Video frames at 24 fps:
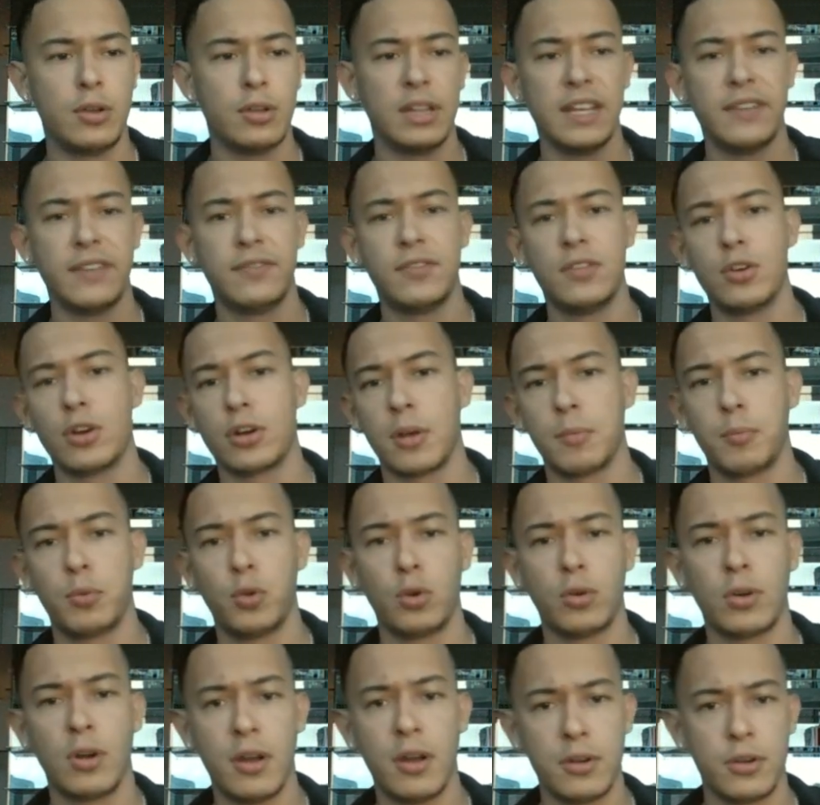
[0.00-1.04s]
Now you can leave your
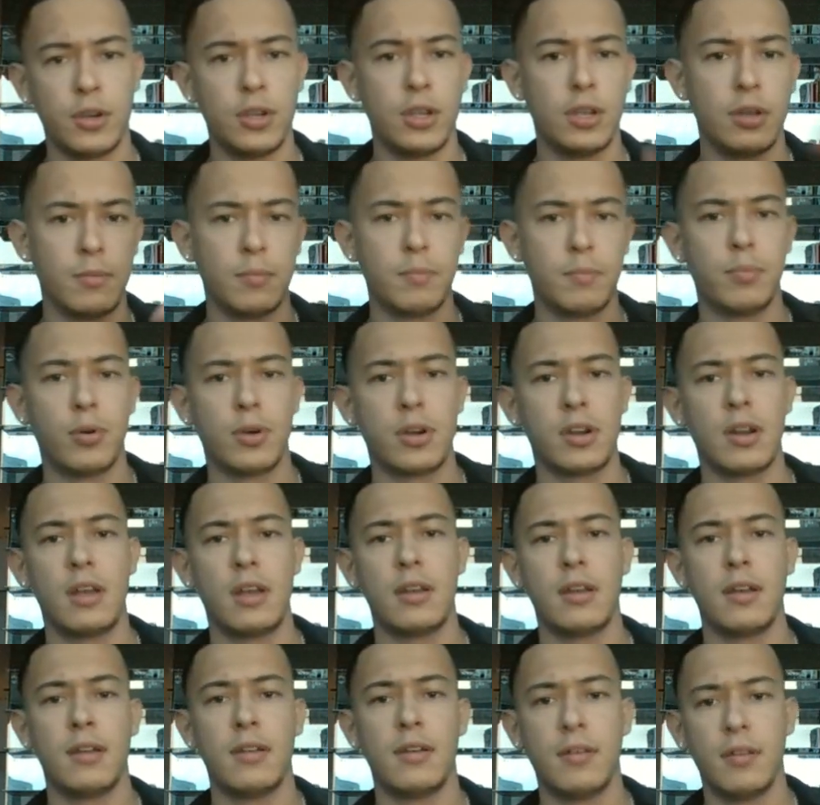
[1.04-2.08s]
computer on, or you can
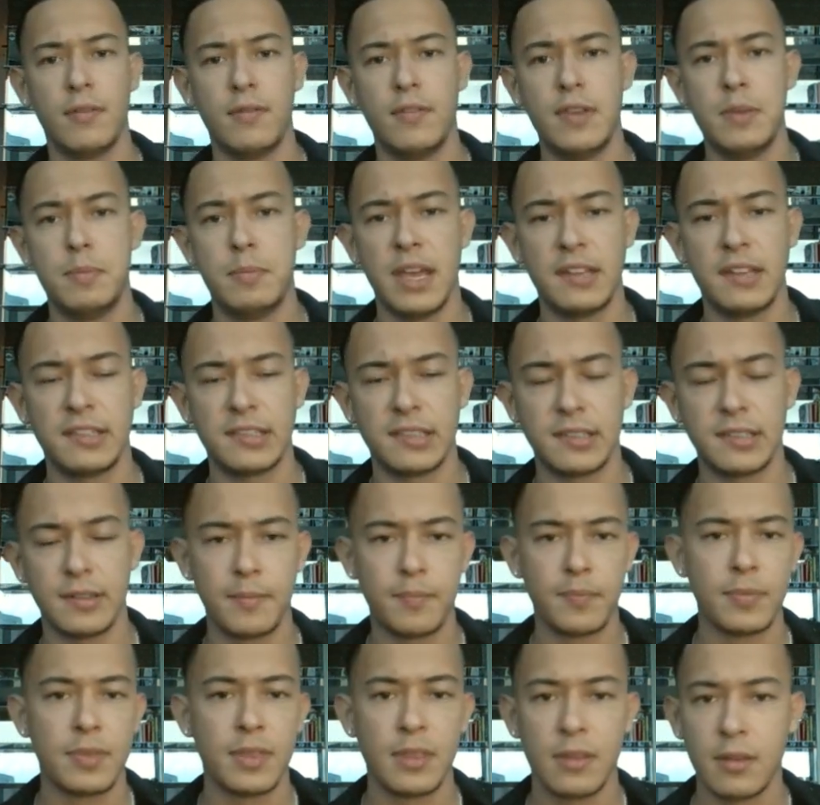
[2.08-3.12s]
put it on a
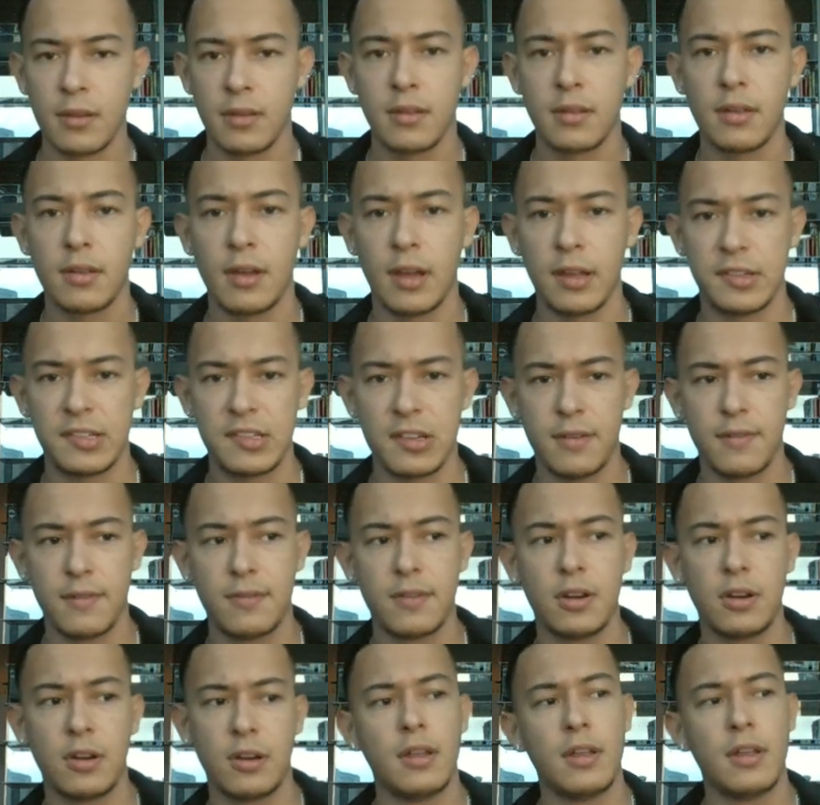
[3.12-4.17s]
VPS, a
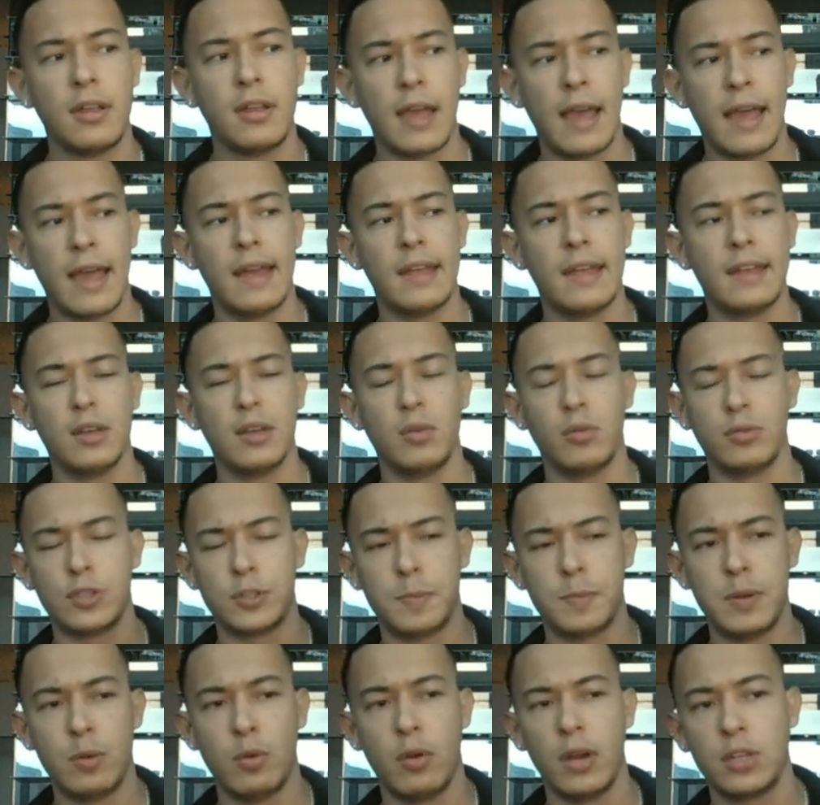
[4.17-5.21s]
server, and it
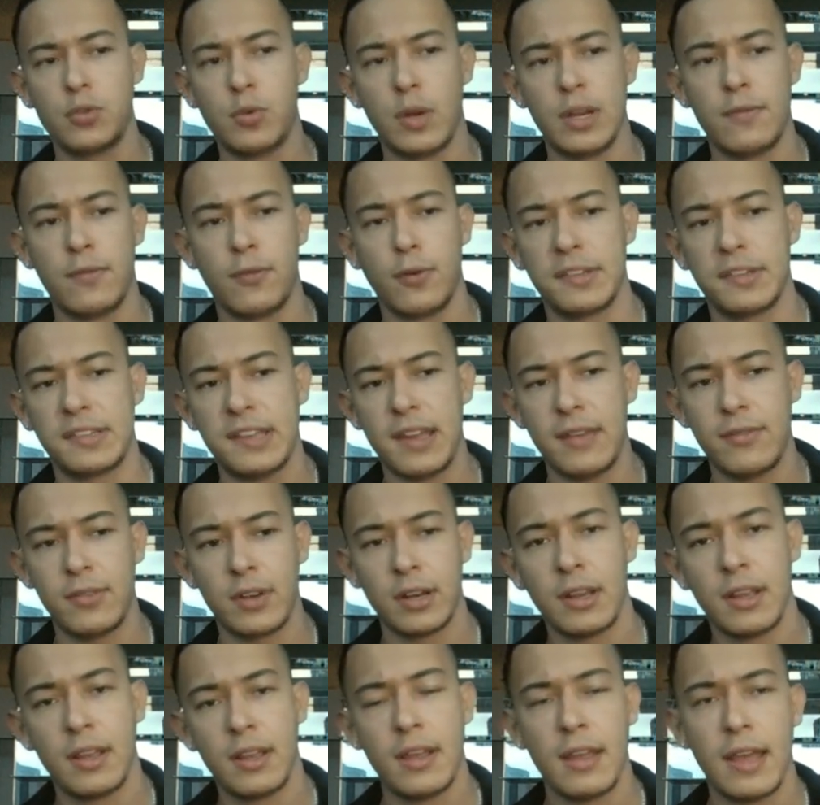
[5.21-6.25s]
will just be running
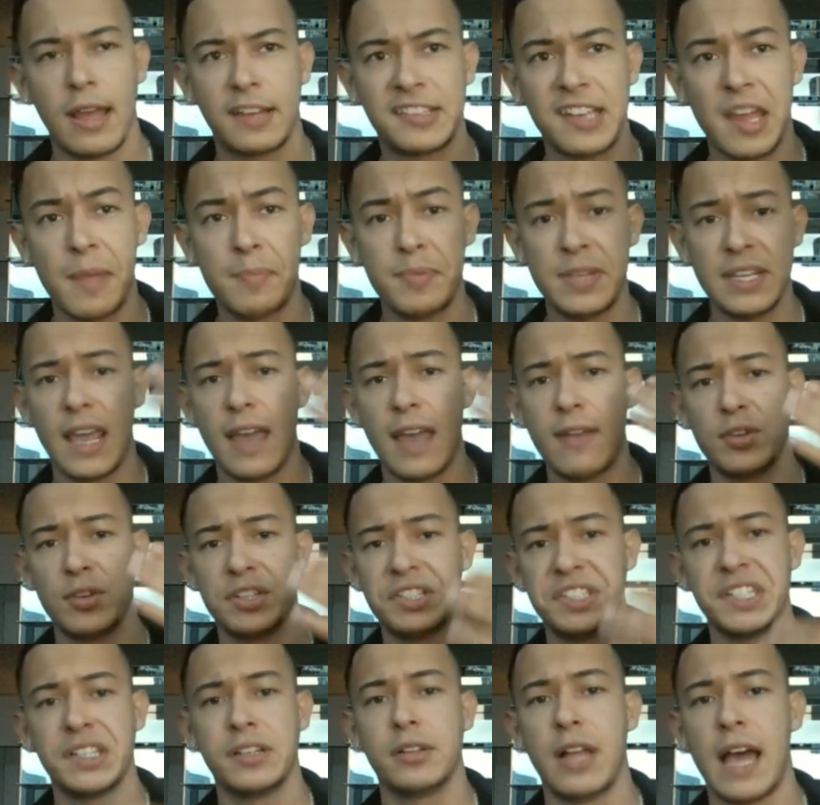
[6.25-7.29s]
24/7, accepting
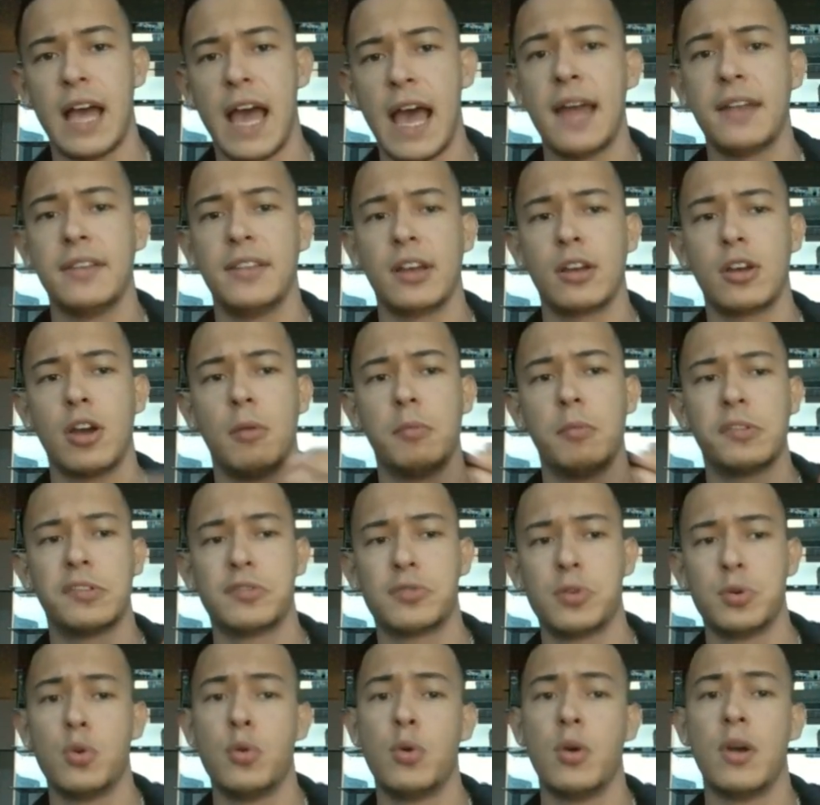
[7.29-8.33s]
every single ad that
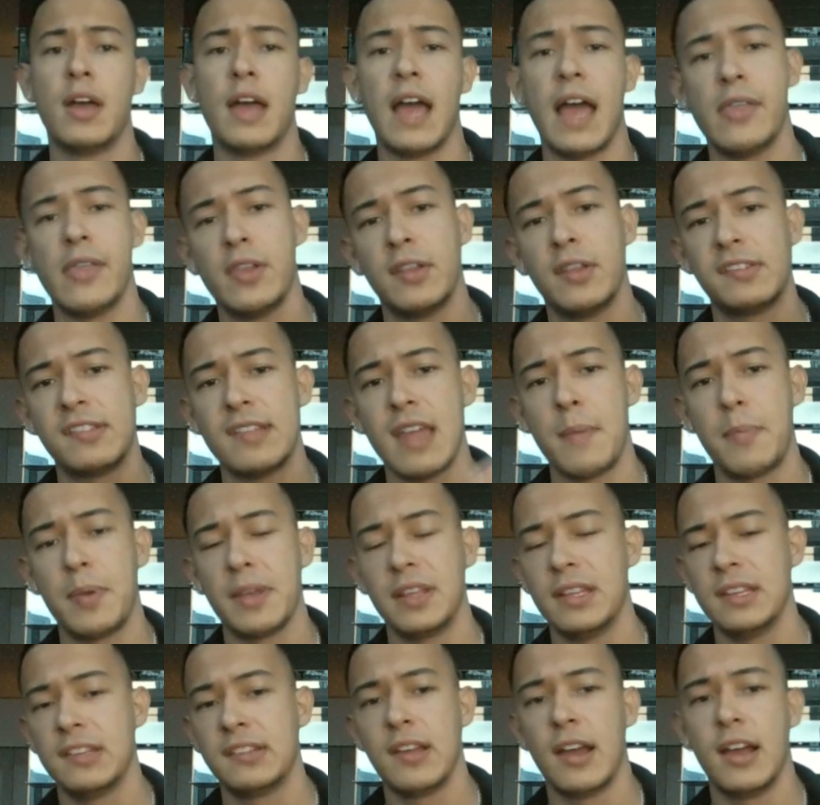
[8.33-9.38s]
comes through, and then
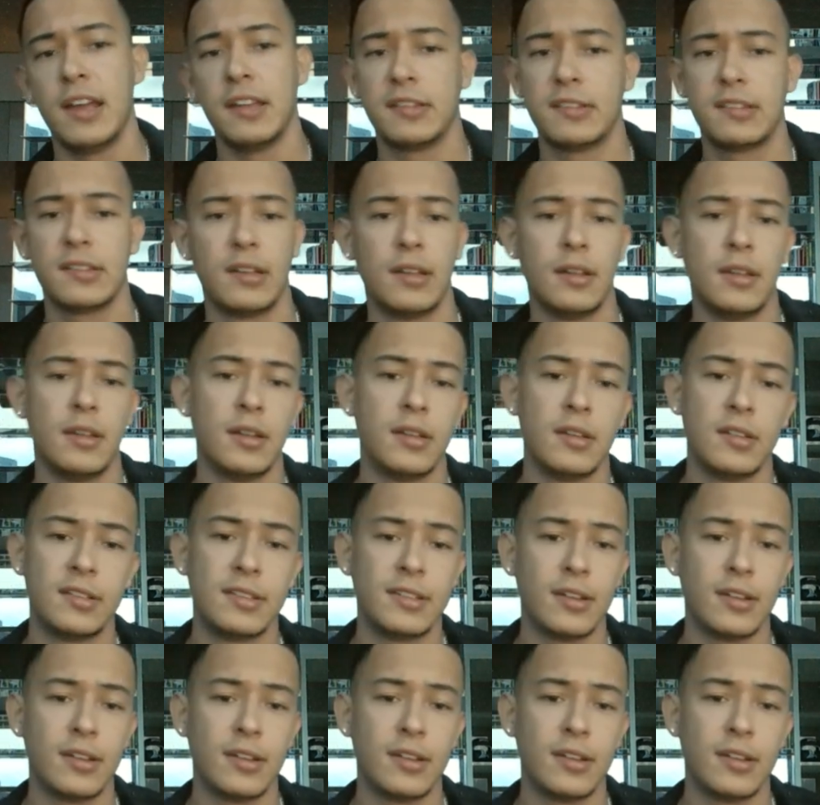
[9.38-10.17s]
snapping these guys.